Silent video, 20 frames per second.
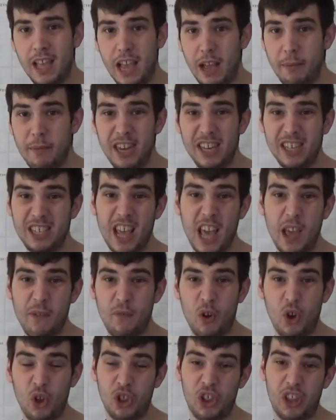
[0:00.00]
I mean, it's their
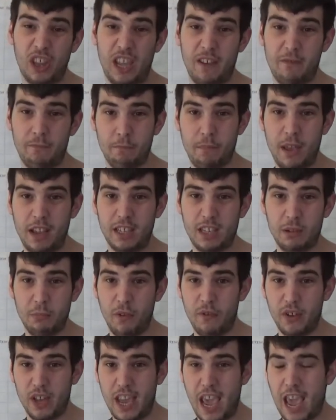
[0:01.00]
fault that they even picked him
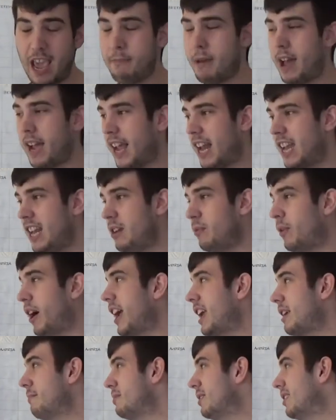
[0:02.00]
up at K-Mag
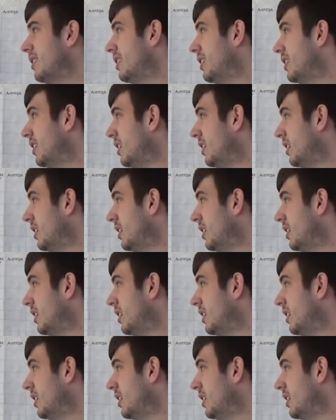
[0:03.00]
anyway, but...